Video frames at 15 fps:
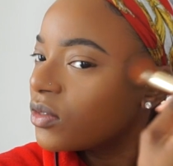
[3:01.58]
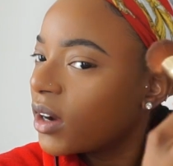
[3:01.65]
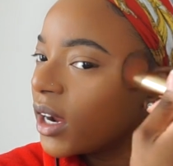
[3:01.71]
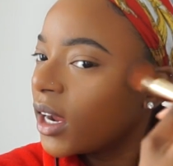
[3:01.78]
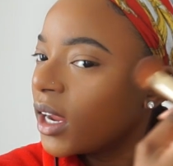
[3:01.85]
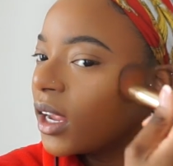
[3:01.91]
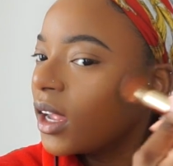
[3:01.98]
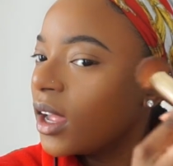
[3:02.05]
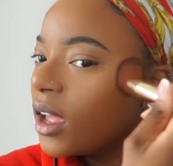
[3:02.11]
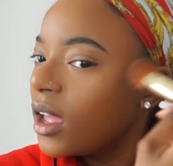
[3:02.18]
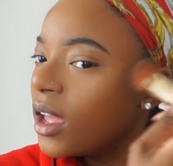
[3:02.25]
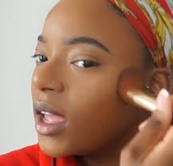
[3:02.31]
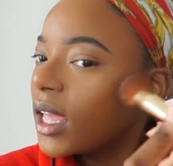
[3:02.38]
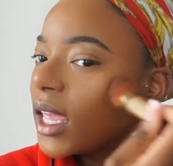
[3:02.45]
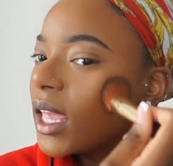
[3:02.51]
right?
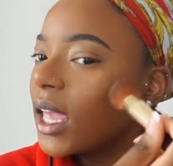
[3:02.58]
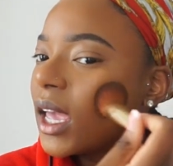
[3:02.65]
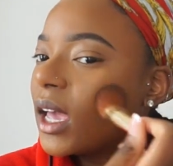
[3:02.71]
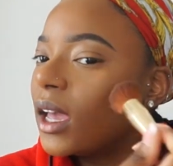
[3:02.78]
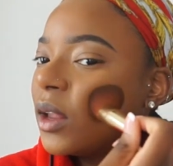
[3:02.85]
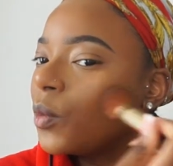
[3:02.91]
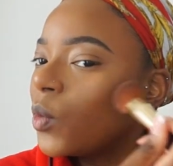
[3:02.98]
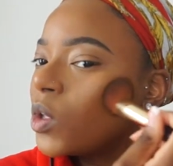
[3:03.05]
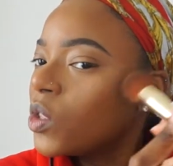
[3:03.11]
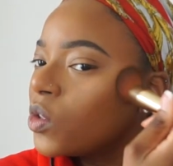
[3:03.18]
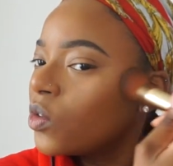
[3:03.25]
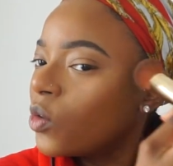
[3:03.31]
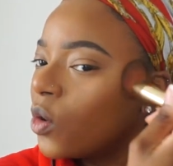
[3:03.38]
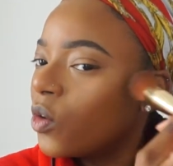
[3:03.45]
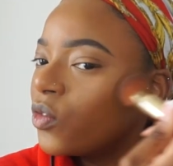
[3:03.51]
And when you
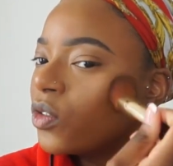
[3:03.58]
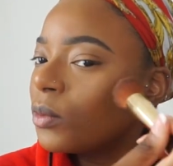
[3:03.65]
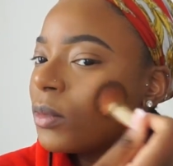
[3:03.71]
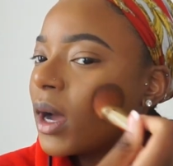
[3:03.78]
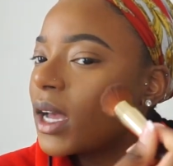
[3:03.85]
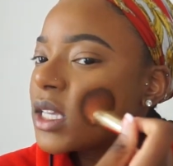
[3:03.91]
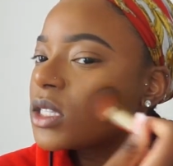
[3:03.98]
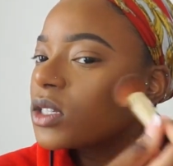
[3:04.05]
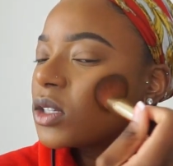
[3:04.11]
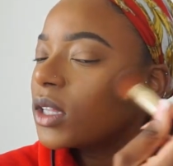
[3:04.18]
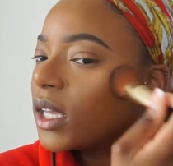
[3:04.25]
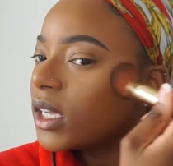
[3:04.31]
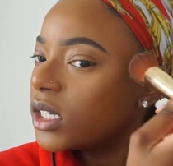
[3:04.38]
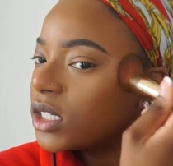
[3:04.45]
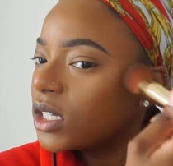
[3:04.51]
go from
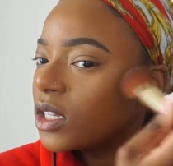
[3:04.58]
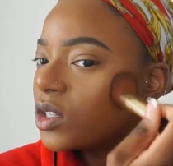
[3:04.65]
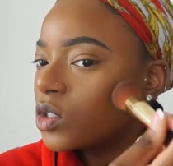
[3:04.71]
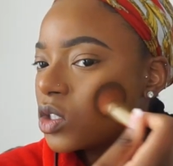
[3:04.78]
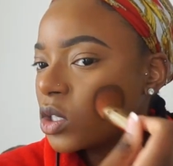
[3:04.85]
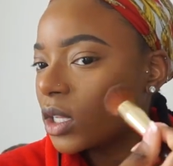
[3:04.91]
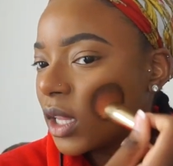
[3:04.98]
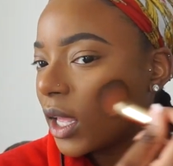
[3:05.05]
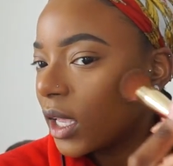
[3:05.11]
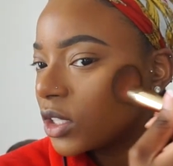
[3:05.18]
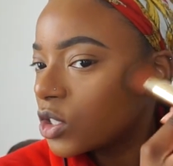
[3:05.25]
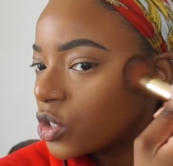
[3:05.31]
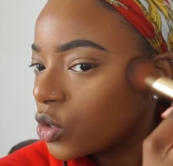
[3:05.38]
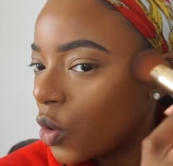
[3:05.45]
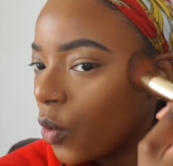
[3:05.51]
isolation to, like,
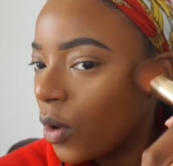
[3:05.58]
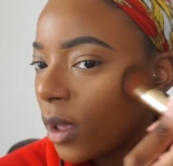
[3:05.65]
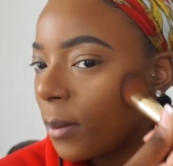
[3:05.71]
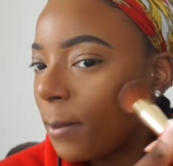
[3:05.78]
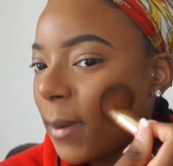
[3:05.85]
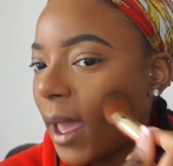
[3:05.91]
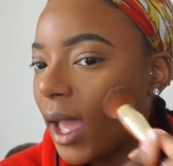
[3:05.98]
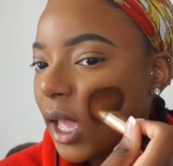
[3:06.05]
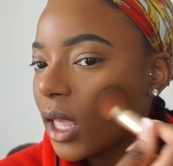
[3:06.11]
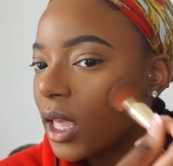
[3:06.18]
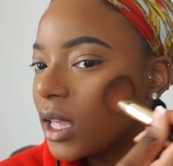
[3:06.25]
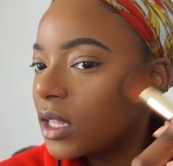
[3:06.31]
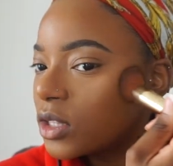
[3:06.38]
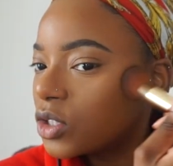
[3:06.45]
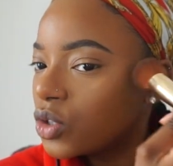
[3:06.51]
just going back
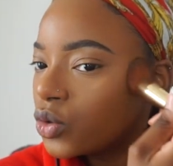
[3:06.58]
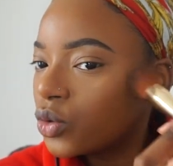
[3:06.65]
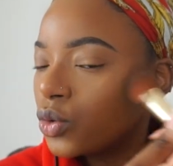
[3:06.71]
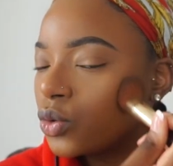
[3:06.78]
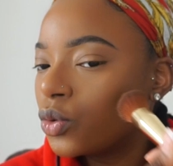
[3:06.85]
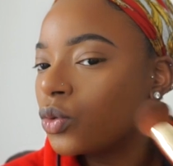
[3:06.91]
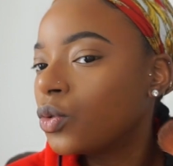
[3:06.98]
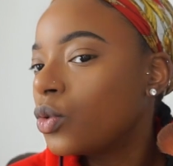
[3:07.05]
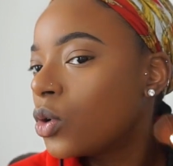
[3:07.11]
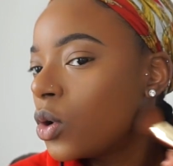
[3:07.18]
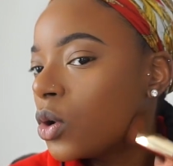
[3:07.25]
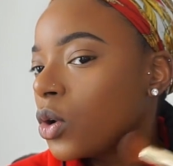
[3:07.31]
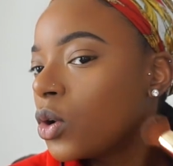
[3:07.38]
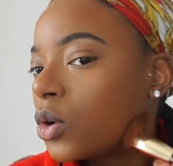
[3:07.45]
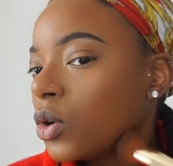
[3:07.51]
into
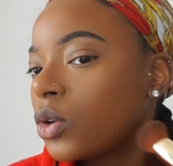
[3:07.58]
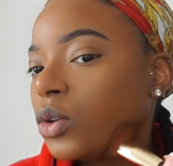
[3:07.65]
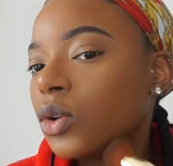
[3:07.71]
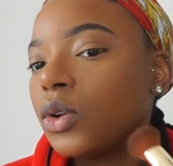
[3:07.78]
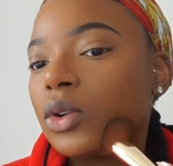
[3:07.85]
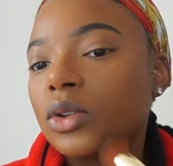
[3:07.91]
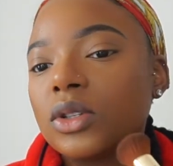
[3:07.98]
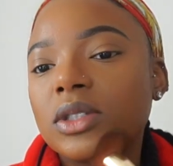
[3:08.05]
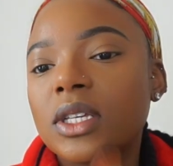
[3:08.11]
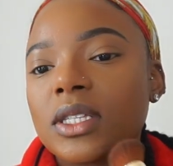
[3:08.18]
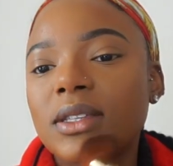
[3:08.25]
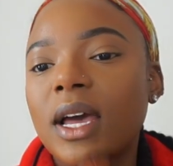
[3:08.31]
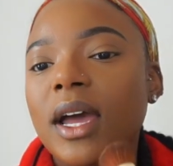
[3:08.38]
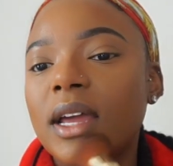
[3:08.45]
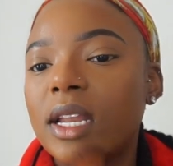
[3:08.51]

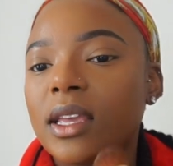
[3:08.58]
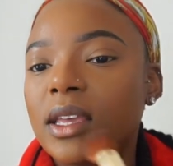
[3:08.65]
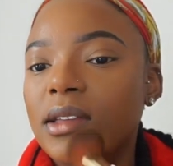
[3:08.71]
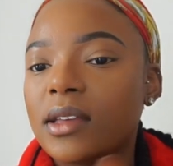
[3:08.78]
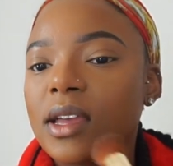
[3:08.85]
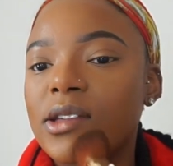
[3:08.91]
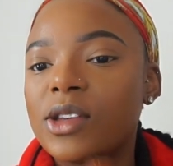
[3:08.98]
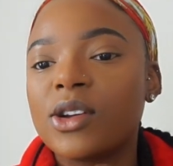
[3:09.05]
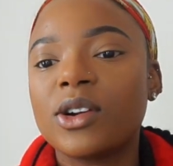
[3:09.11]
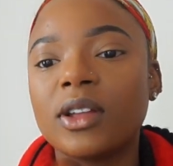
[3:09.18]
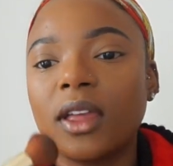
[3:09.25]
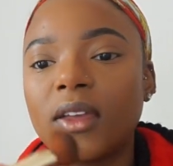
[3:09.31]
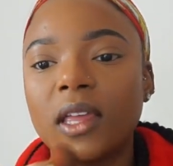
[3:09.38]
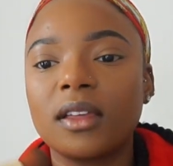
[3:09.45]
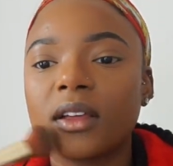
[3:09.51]
society and you're,
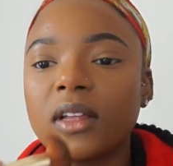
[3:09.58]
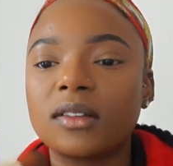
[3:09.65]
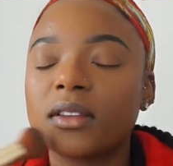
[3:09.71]
like,